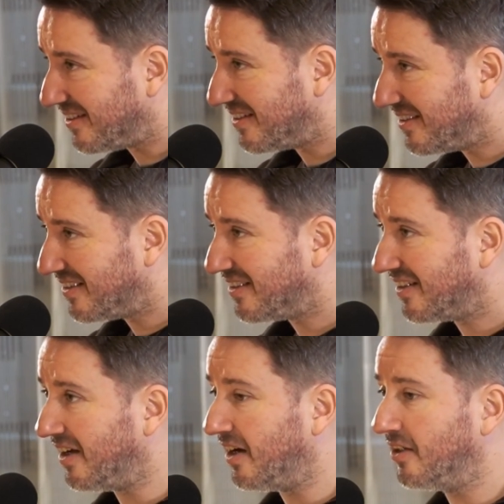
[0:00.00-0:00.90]

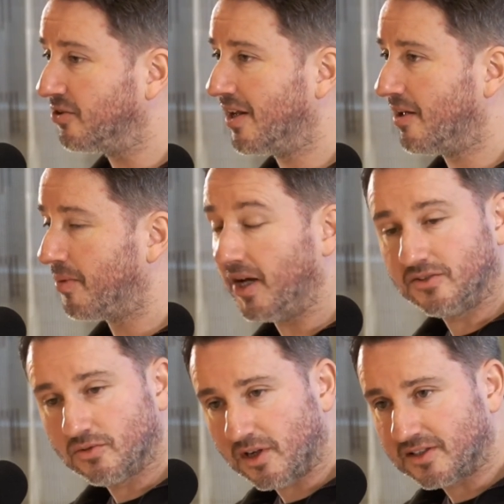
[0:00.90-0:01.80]
You can apply
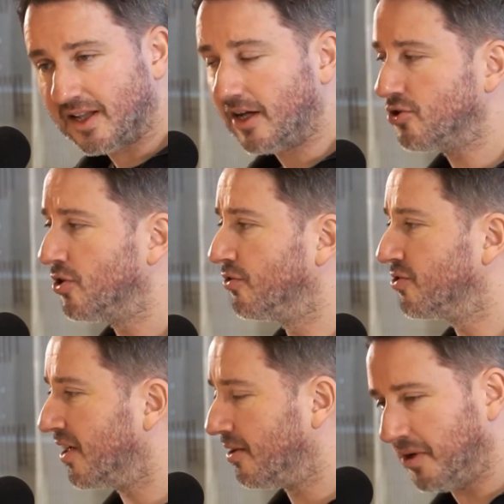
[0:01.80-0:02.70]
it to multinationals,
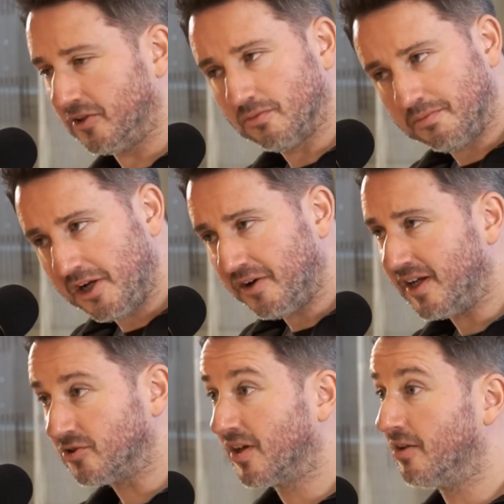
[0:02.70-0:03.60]
you can apply it to
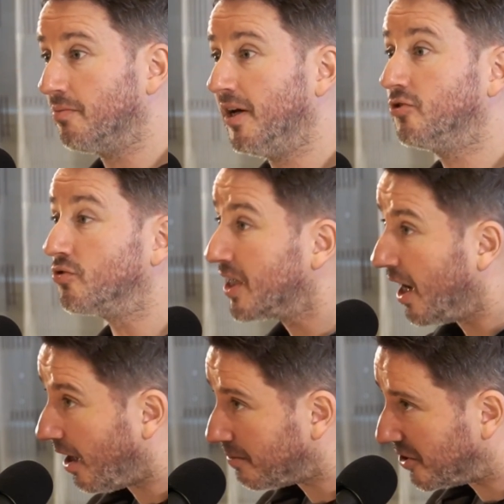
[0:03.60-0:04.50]
billionaires, you can apply it to
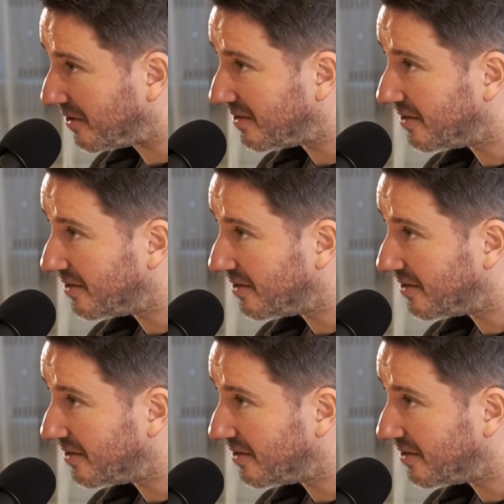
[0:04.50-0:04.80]
carbon.